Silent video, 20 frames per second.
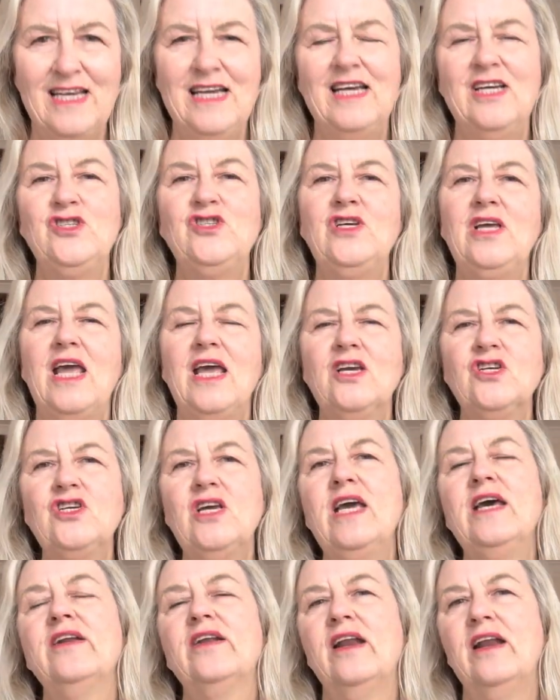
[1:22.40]
she actually
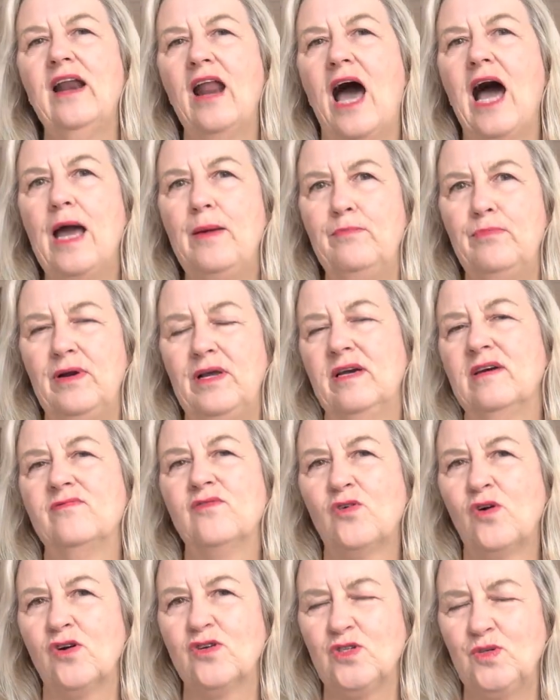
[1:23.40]
had a library of
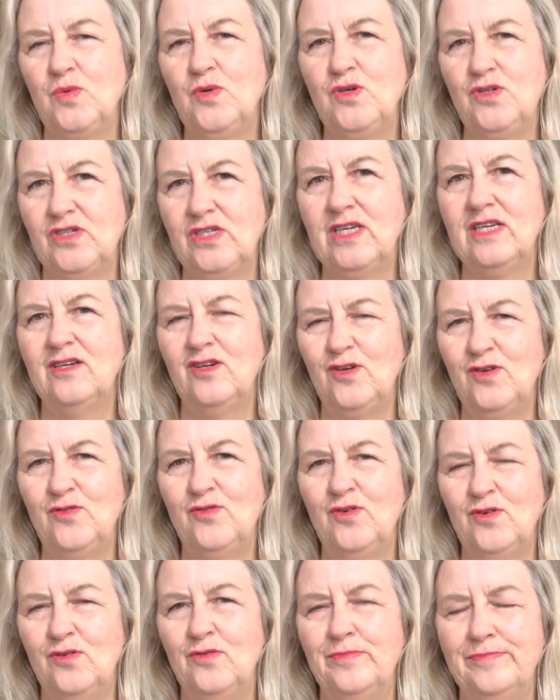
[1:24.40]
crosswords in her
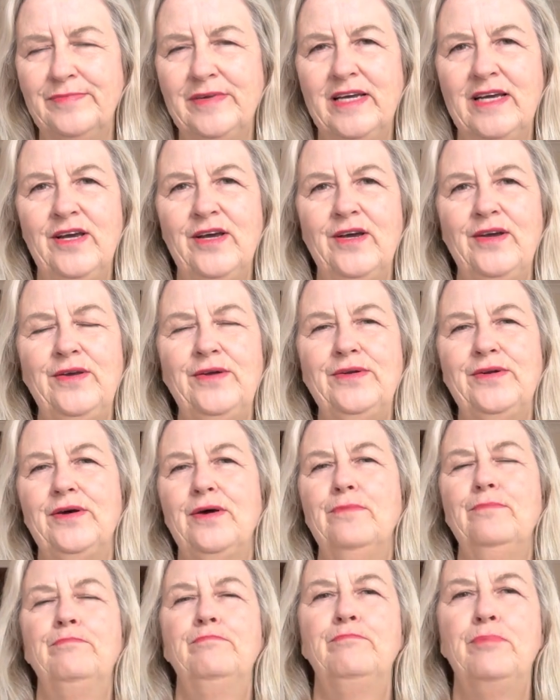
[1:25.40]
room you know,
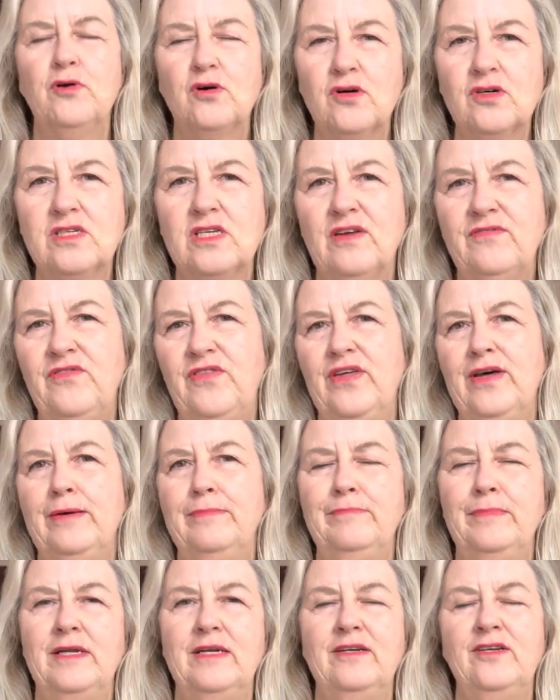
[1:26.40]
books of
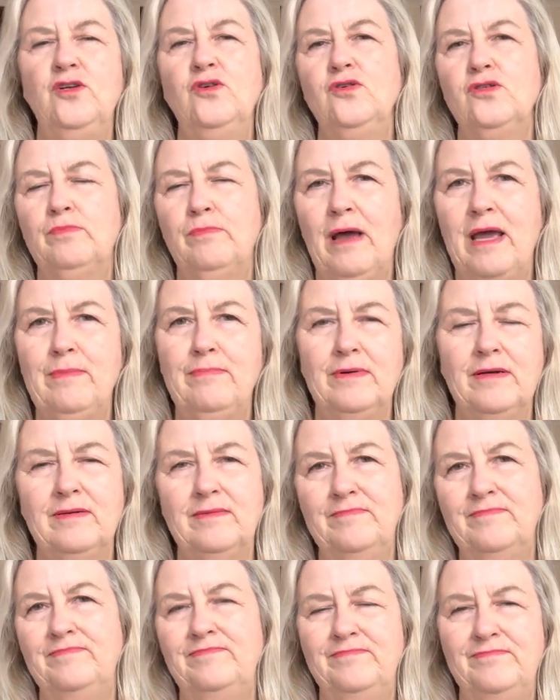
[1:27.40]
them and newspaper
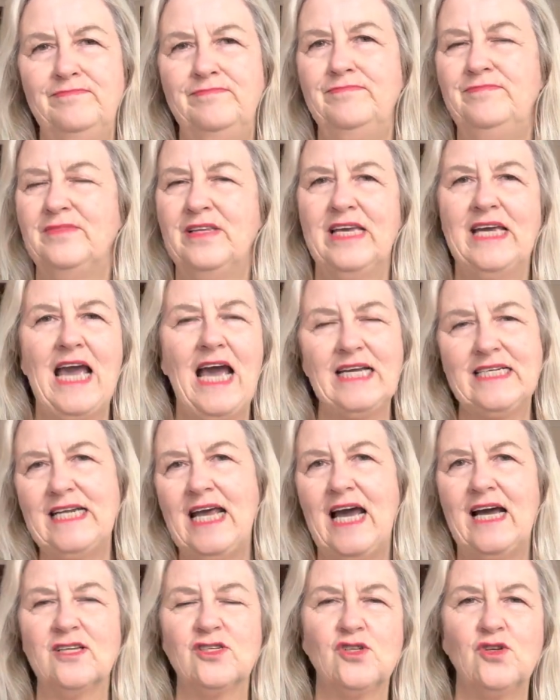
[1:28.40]

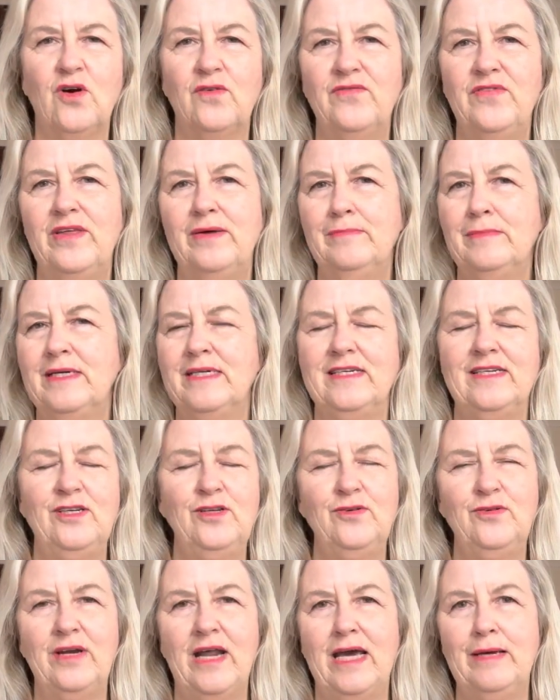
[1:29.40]
cutouts of them and
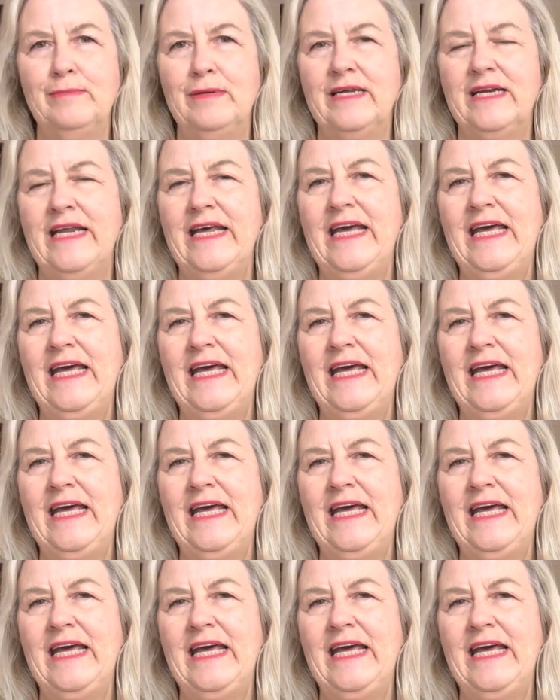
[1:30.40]
you name it,